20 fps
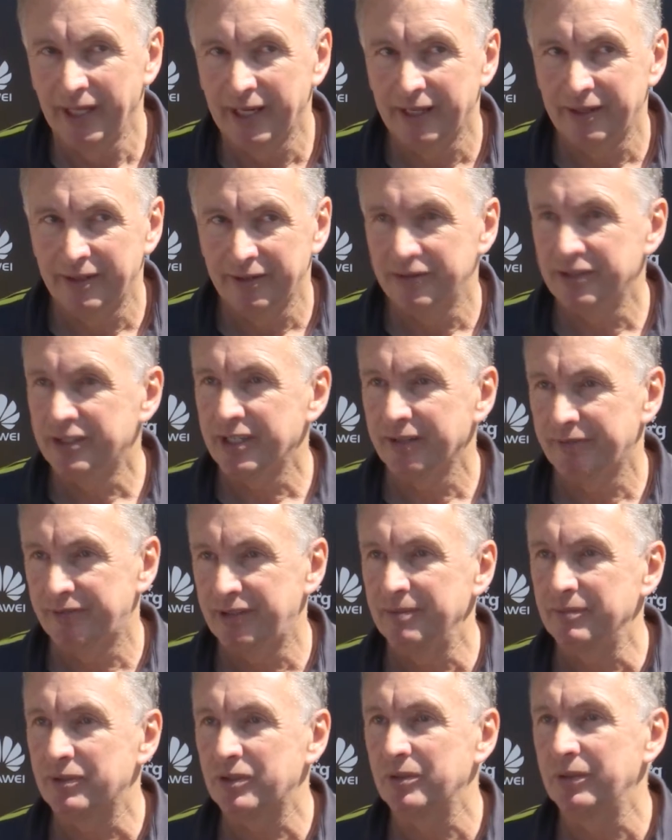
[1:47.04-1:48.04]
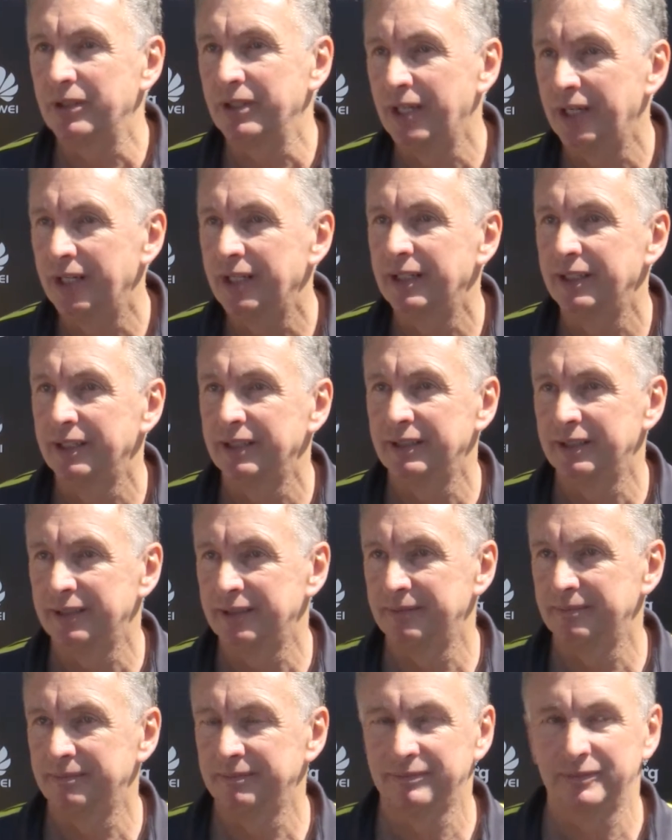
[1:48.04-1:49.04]
Yeah, the reserve team squad
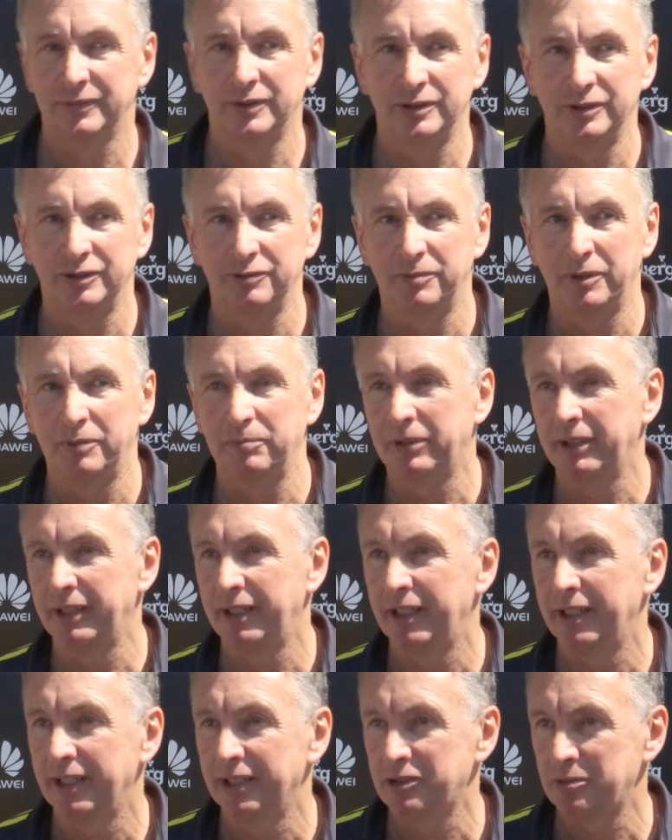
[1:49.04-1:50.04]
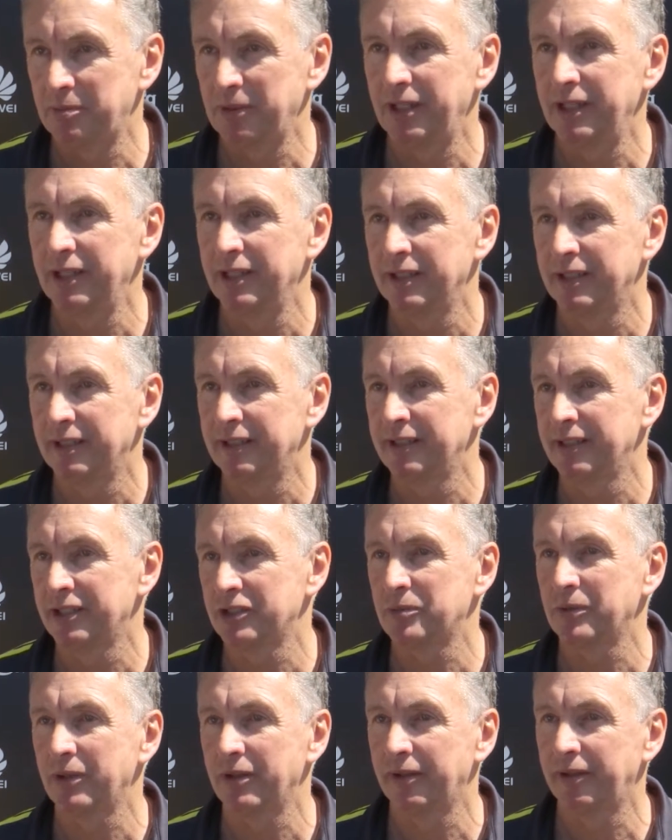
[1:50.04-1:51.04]
who've been playing ASB, and
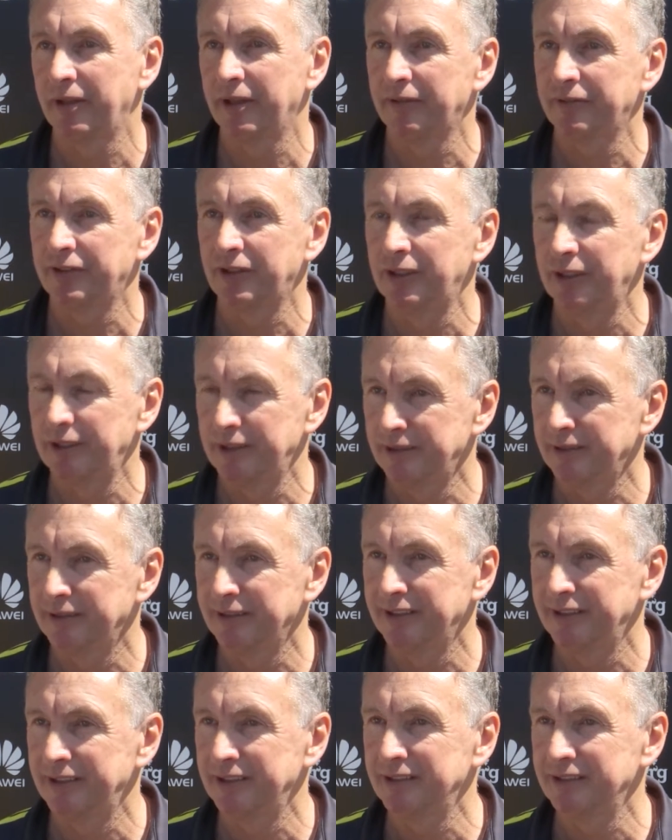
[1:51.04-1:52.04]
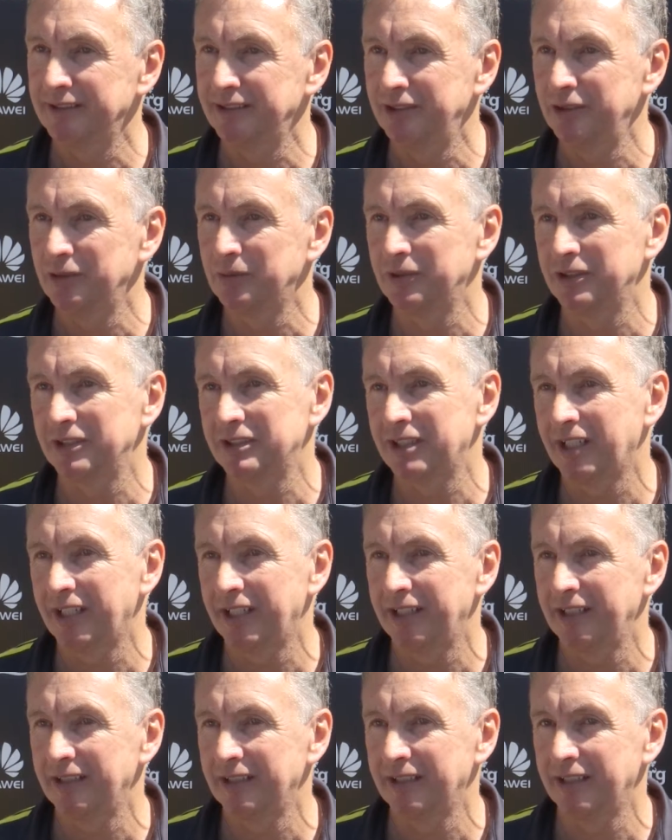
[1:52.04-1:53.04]
that's what they're there for. And you know what it's
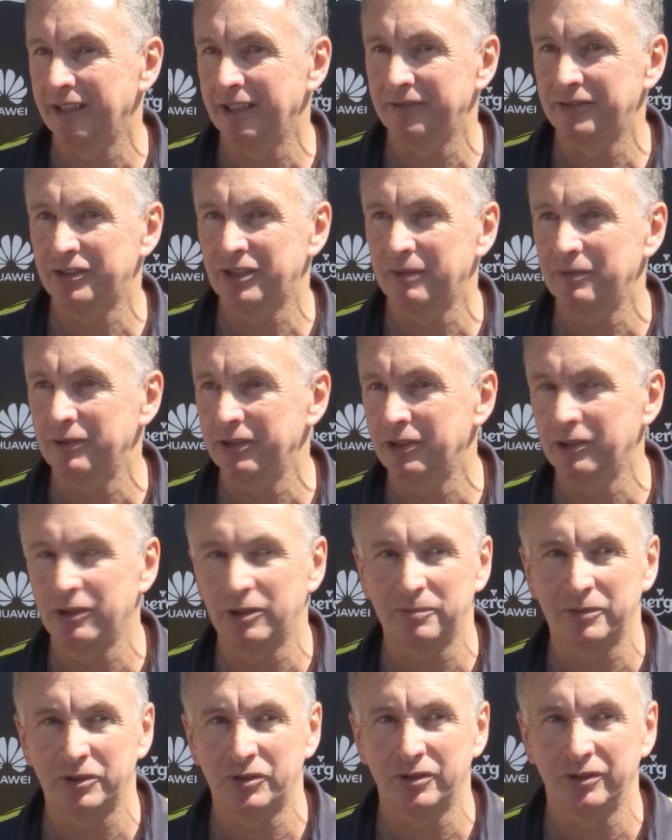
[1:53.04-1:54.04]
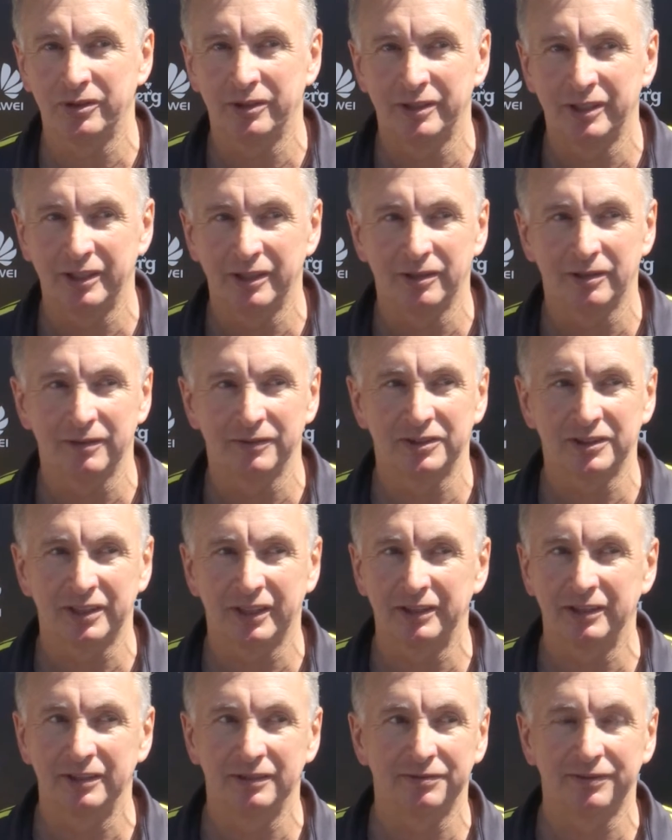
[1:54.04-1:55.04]
like, you give someone an opportunity and all of a
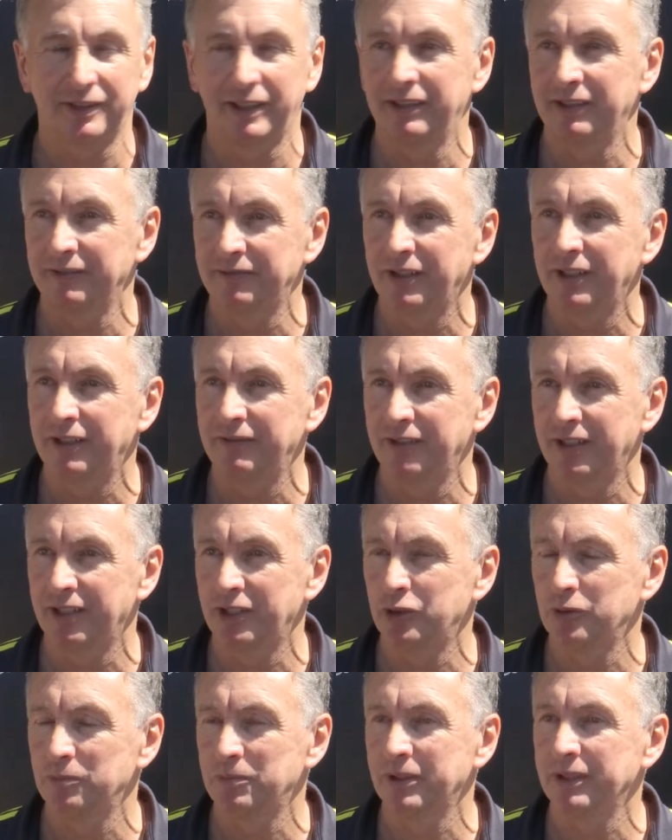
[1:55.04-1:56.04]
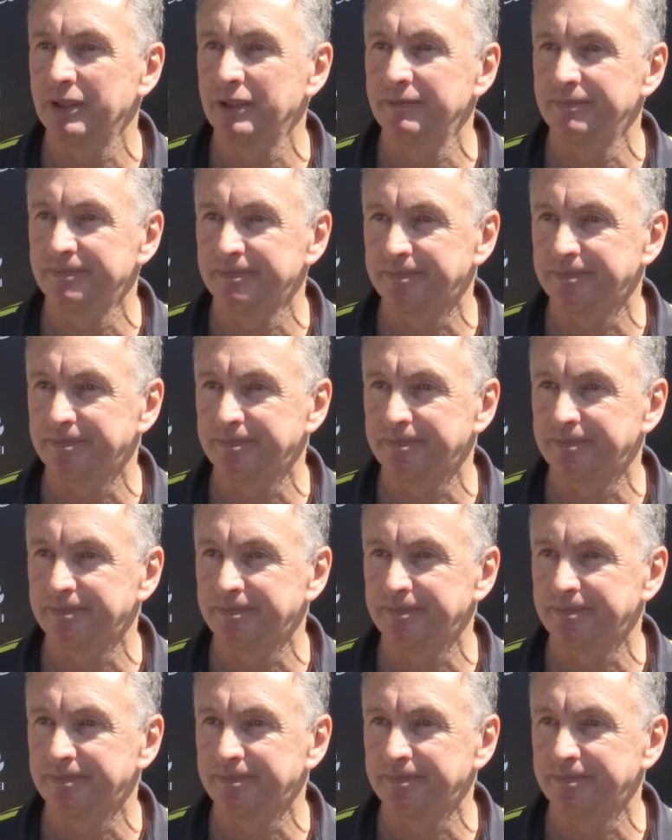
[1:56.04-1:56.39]
sudden you find a very, very good player.